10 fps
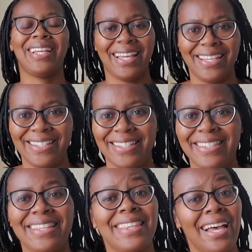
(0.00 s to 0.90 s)
guys,
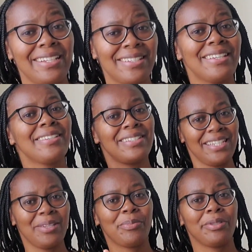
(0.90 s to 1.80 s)
the third
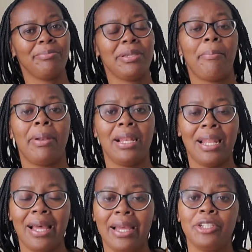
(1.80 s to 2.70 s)
tip will be
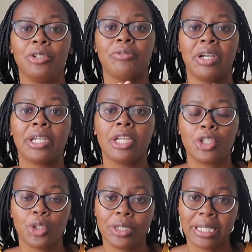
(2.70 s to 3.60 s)
plan your
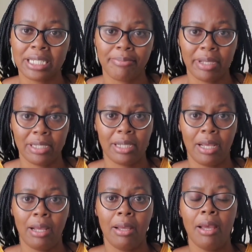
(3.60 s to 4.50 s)
vacation days
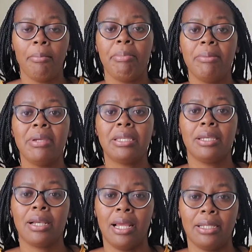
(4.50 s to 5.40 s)
better by
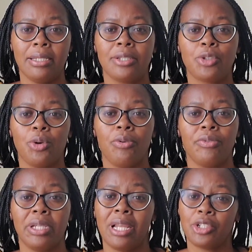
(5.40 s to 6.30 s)
making a list of
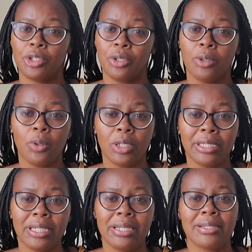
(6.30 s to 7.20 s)
the national
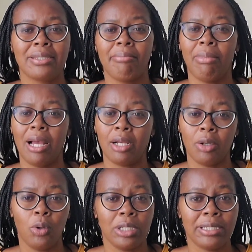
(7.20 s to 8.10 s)
holidays, the bank
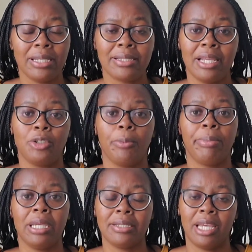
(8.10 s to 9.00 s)
holidays, and your
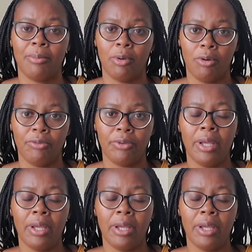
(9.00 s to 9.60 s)
pay time off.